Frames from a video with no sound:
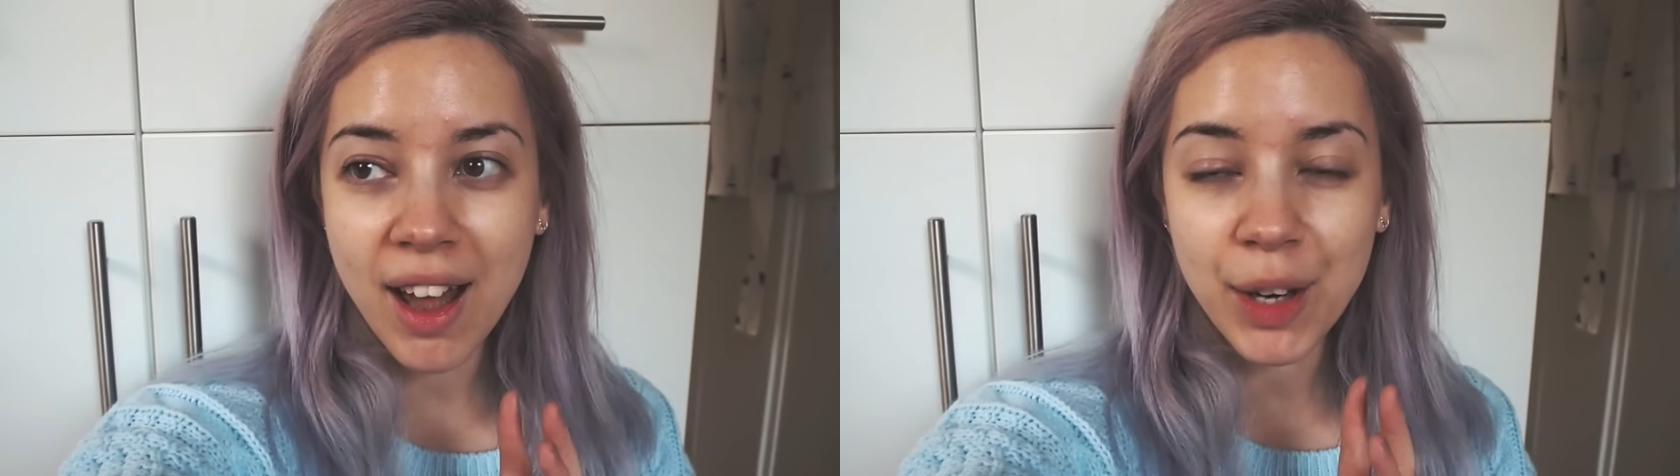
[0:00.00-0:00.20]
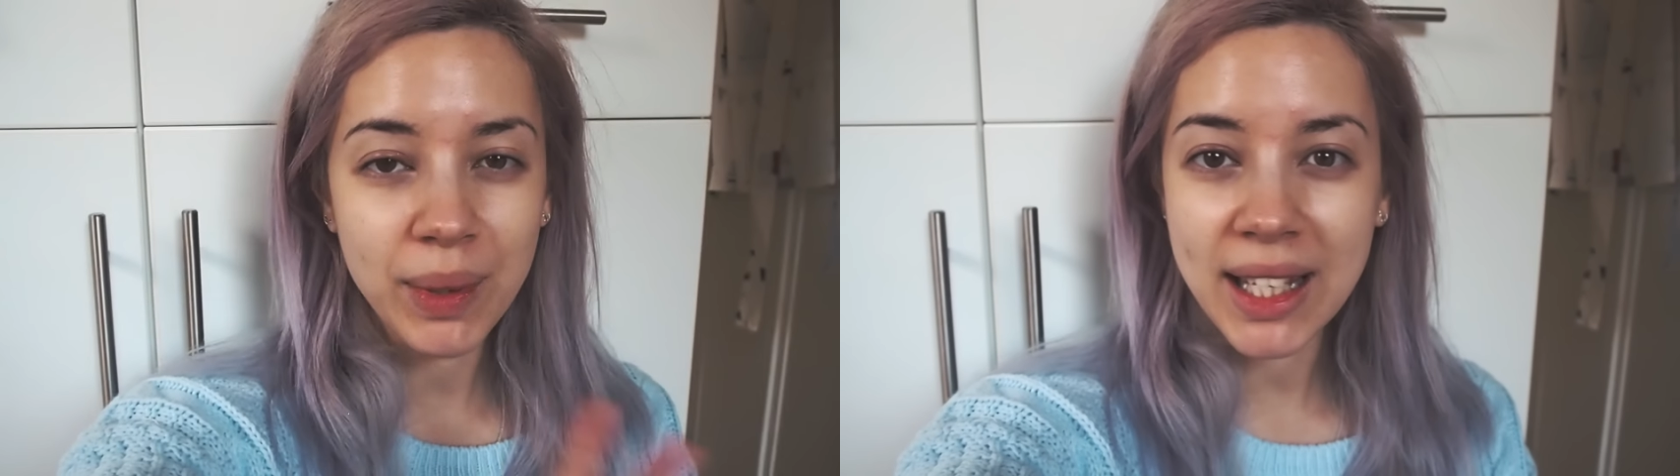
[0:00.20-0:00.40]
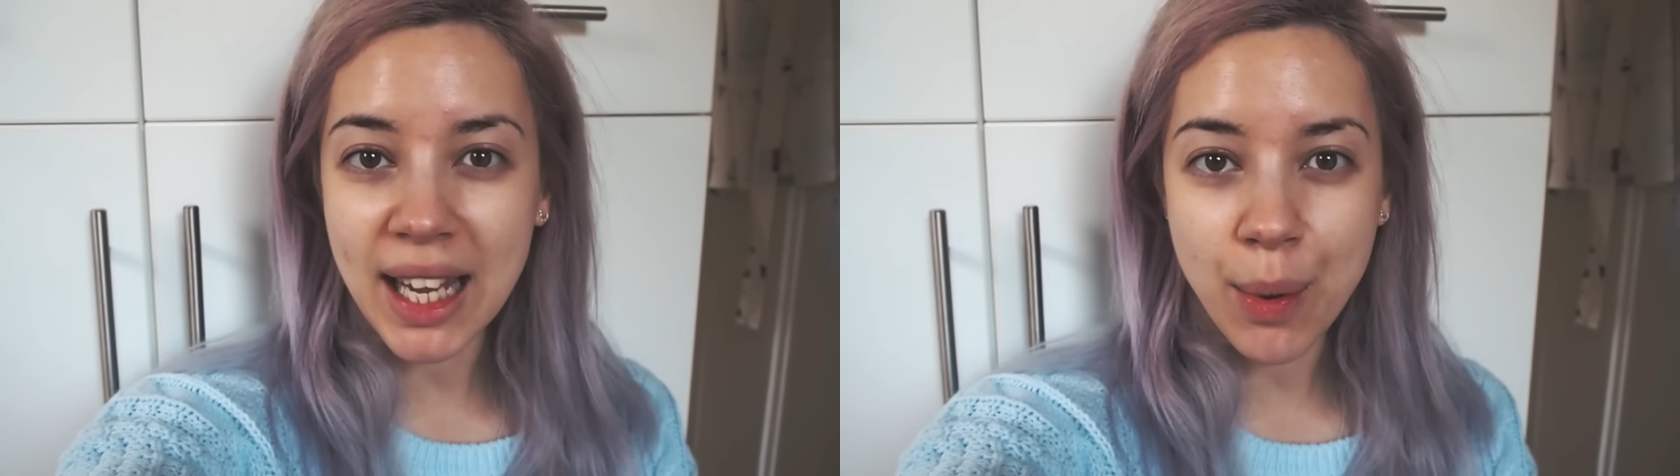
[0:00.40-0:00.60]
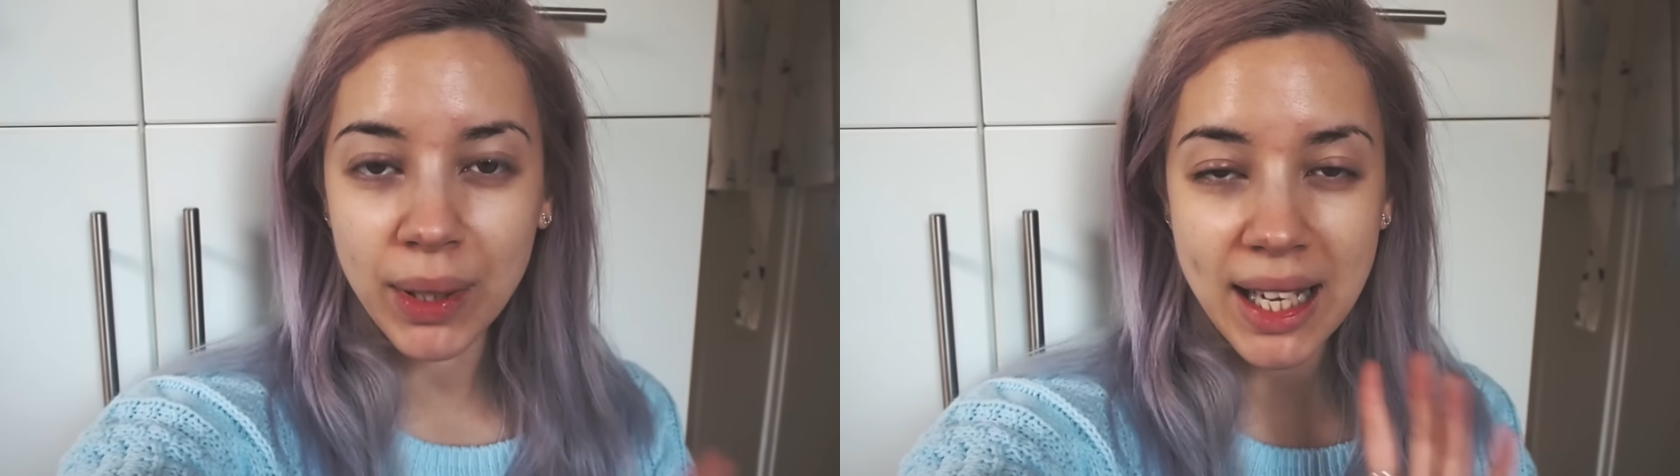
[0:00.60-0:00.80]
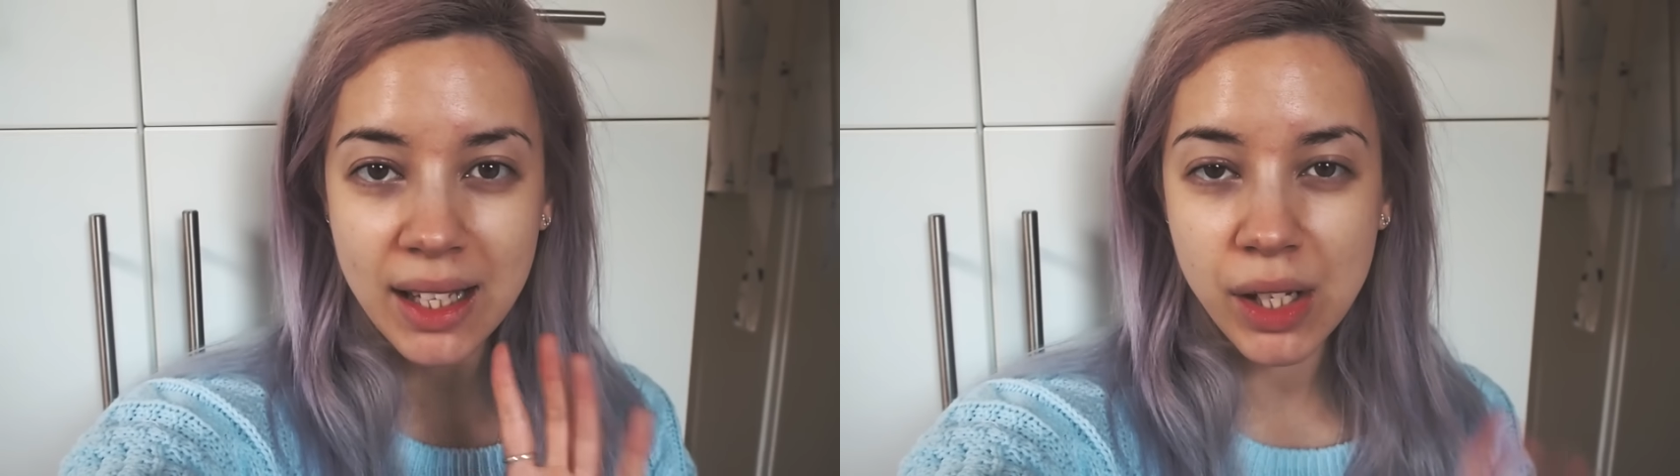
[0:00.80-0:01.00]
I don't want to say what
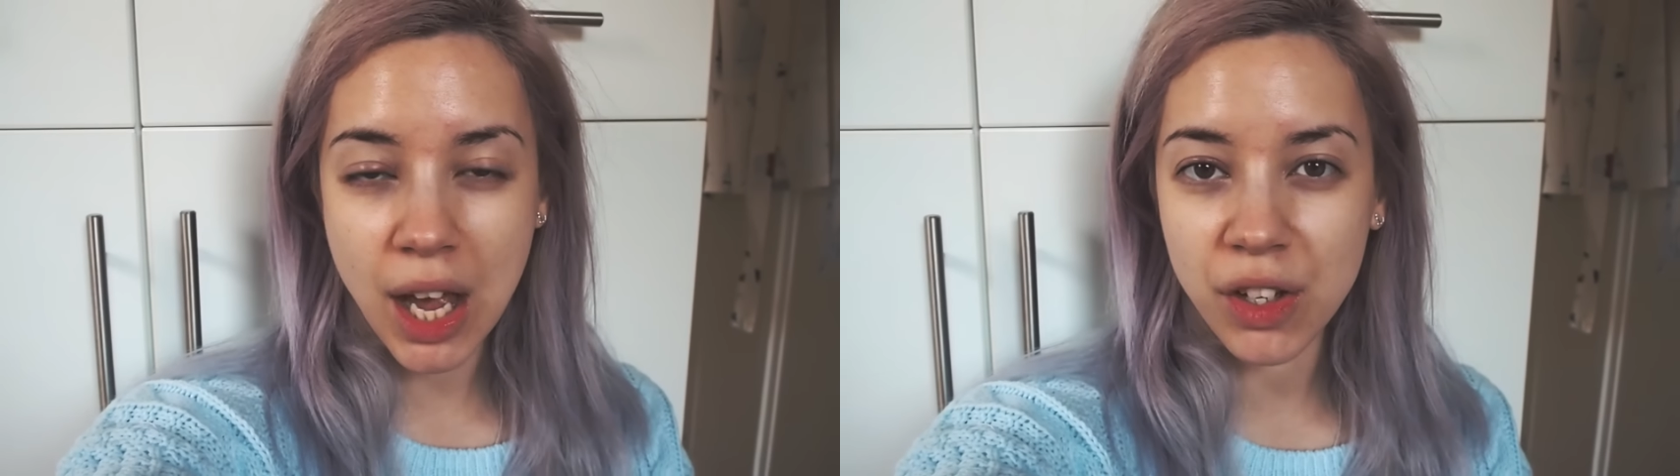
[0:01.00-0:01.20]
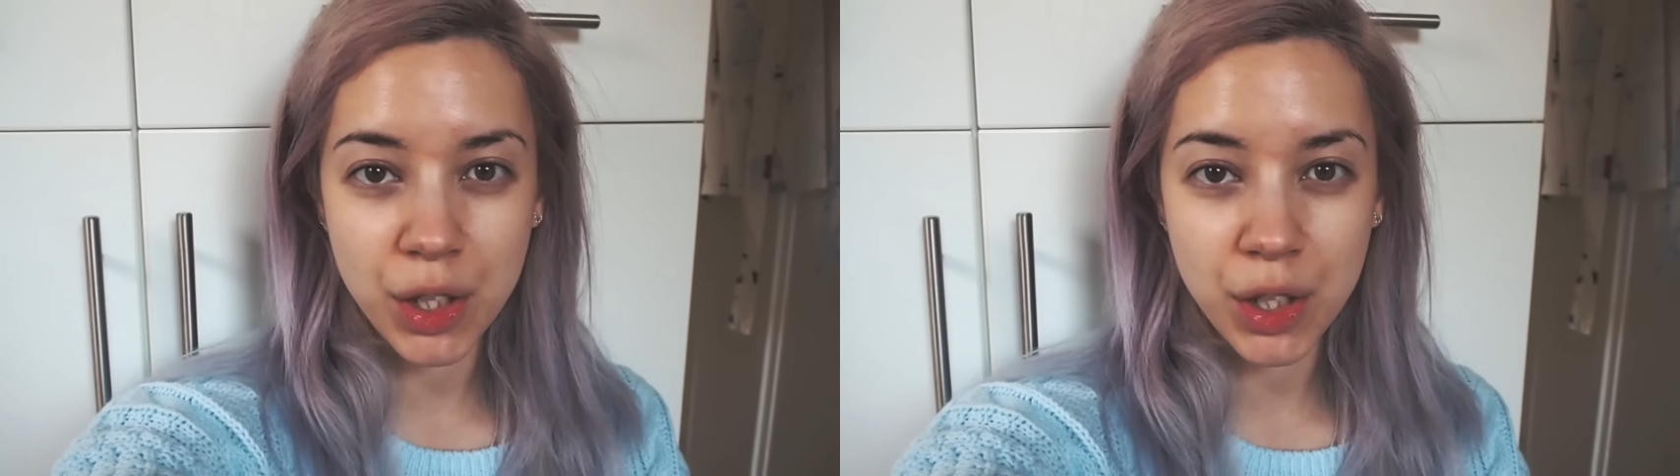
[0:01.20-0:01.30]
it is yet,